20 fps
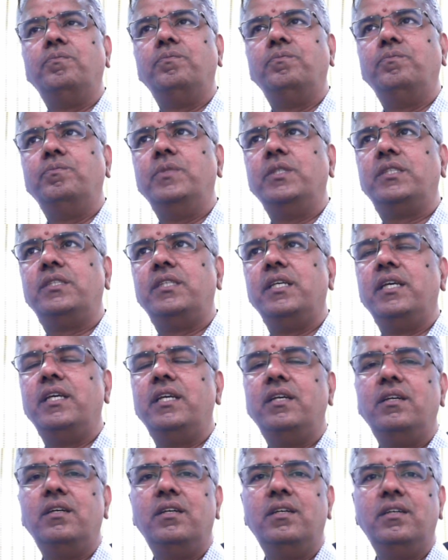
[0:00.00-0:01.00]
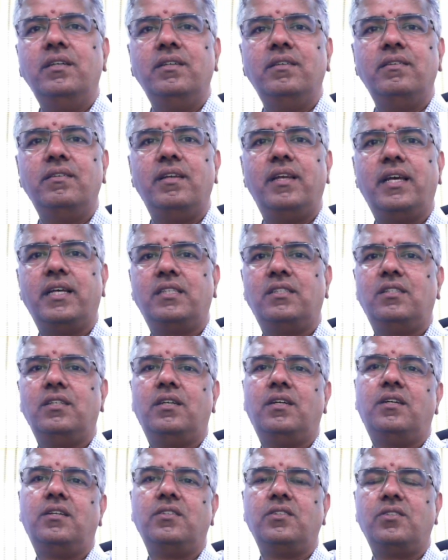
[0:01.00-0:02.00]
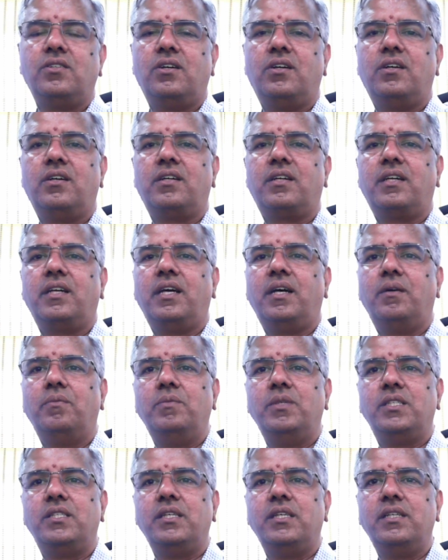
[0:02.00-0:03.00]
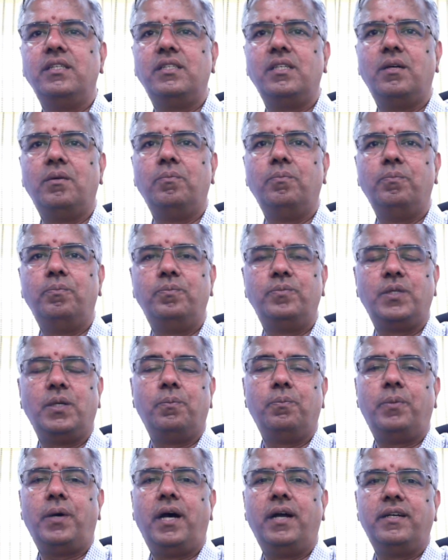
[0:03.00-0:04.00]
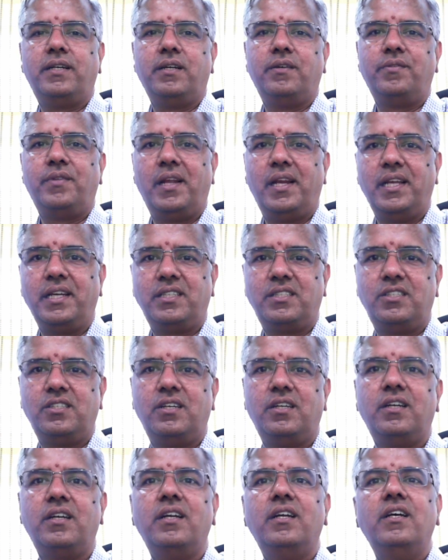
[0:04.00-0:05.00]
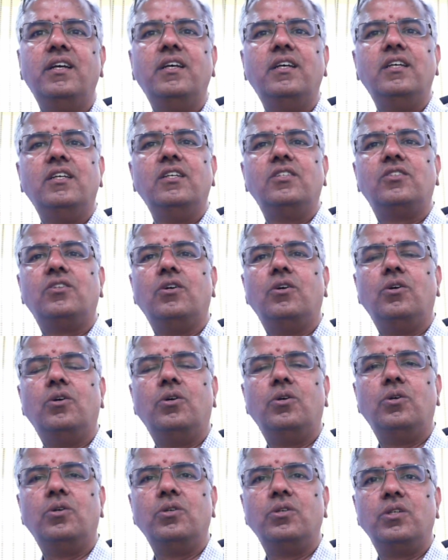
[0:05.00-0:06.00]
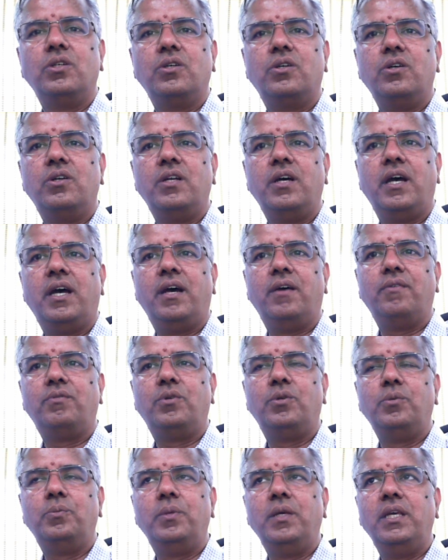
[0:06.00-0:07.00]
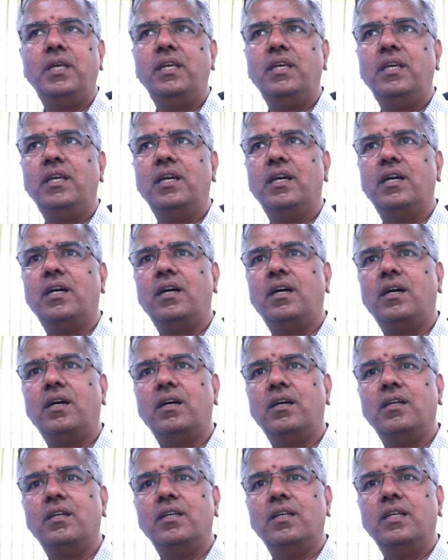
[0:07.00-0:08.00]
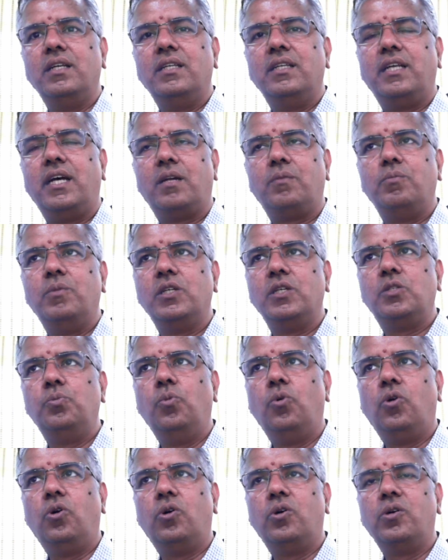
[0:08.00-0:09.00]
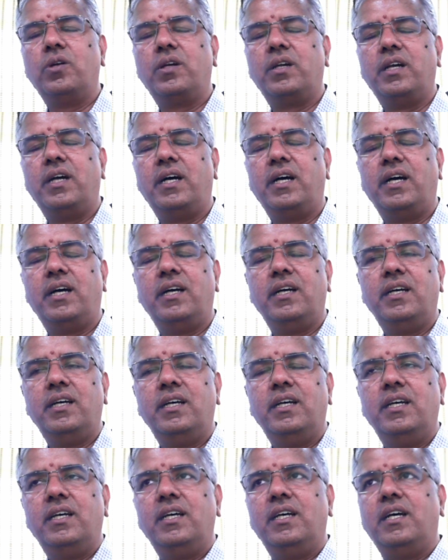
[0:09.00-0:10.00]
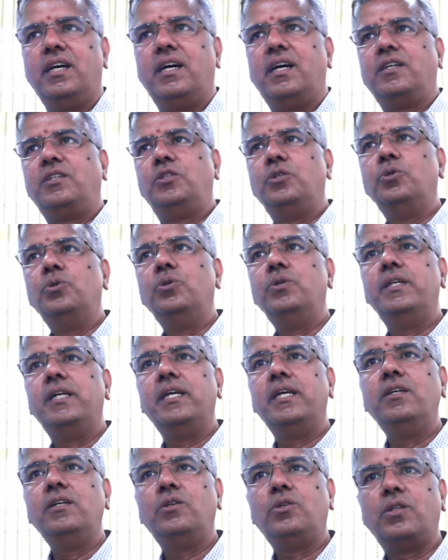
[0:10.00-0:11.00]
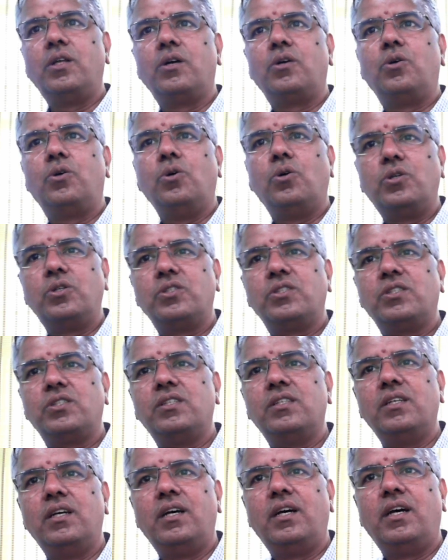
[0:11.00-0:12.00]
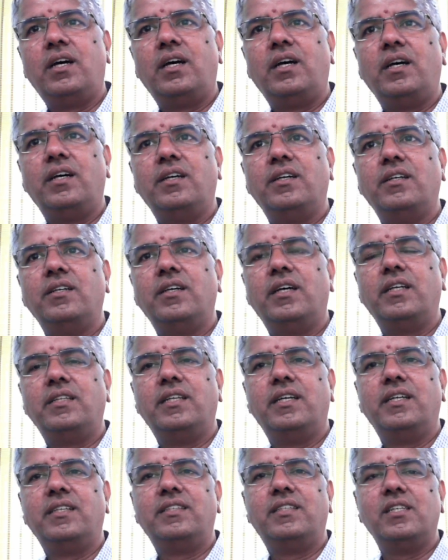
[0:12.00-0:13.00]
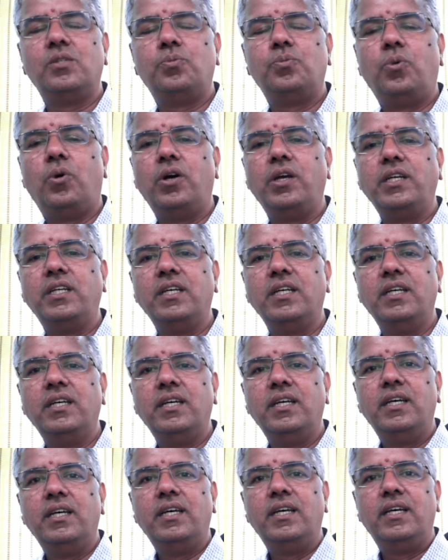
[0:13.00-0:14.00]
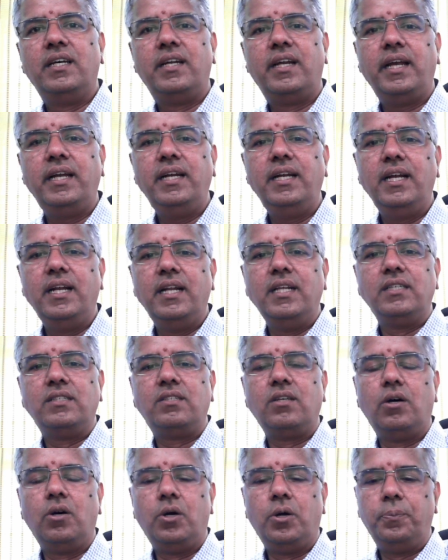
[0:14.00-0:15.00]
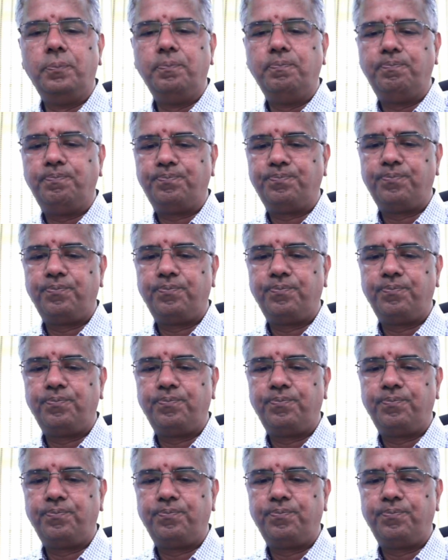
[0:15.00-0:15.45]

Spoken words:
missing lectures or missing some part of the lecture. So you're going to have to be that much more tuned into the course at this point, right? So